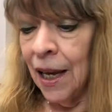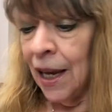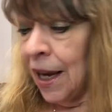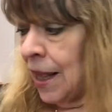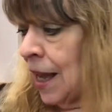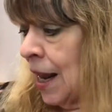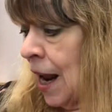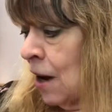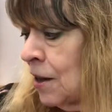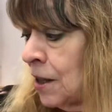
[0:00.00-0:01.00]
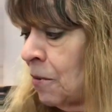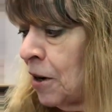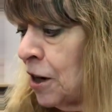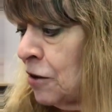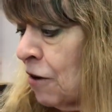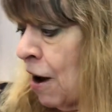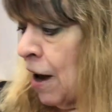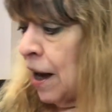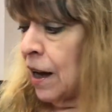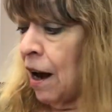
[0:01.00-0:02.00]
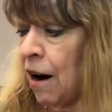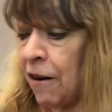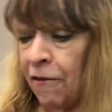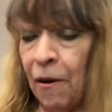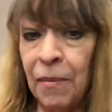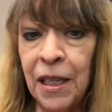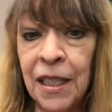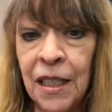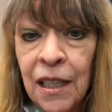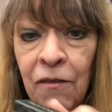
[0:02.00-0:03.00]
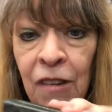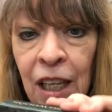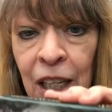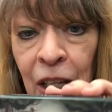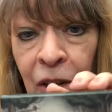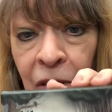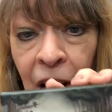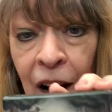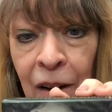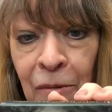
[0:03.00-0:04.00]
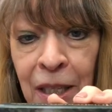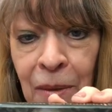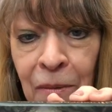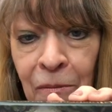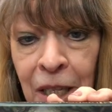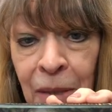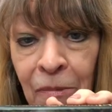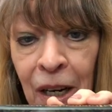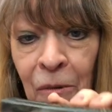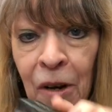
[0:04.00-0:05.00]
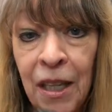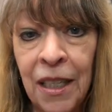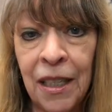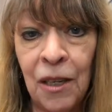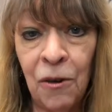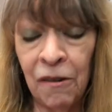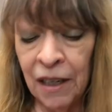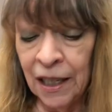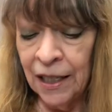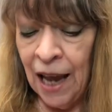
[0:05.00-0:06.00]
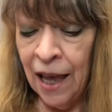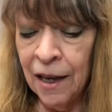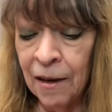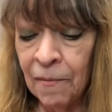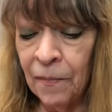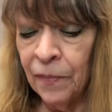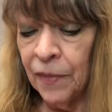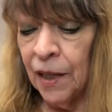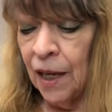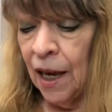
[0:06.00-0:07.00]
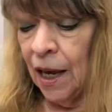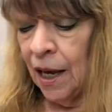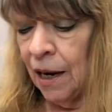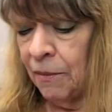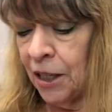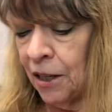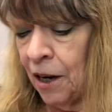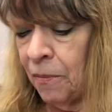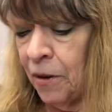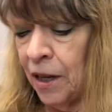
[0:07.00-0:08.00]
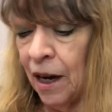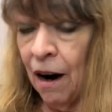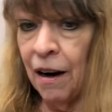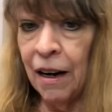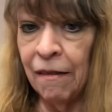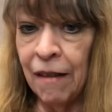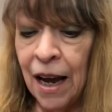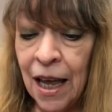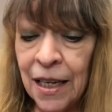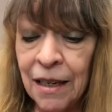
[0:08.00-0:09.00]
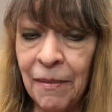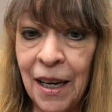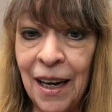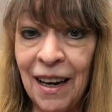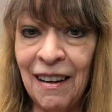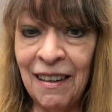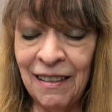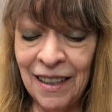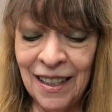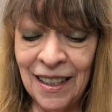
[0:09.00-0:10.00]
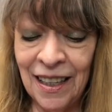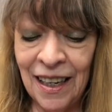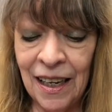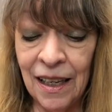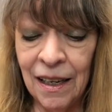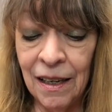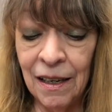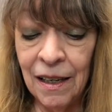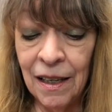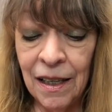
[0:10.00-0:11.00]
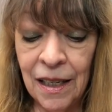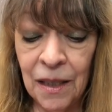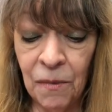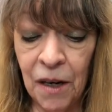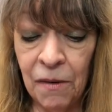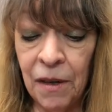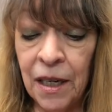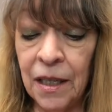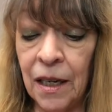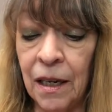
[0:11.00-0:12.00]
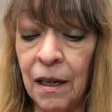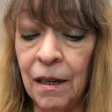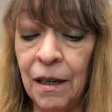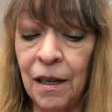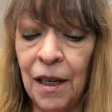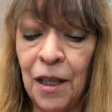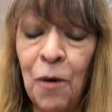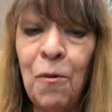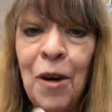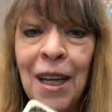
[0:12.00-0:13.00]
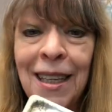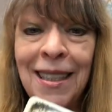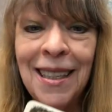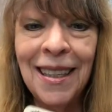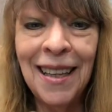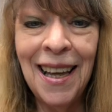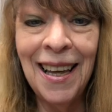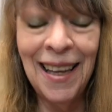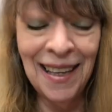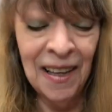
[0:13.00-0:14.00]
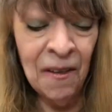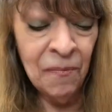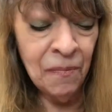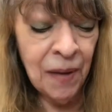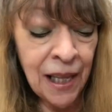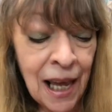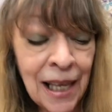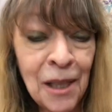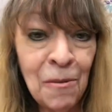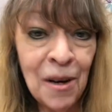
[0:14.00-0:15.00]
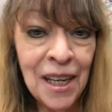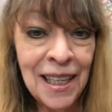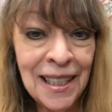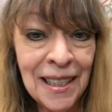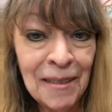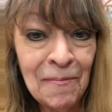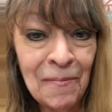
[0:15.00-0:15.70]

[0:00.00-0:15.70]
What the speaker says: And then I also want to draw a card from this really cute card, Whispering Woods. It's an oracle deck. And I'm just going to pull a card at random here. Let's see. This one, what is it? The Woods. Be like the woods.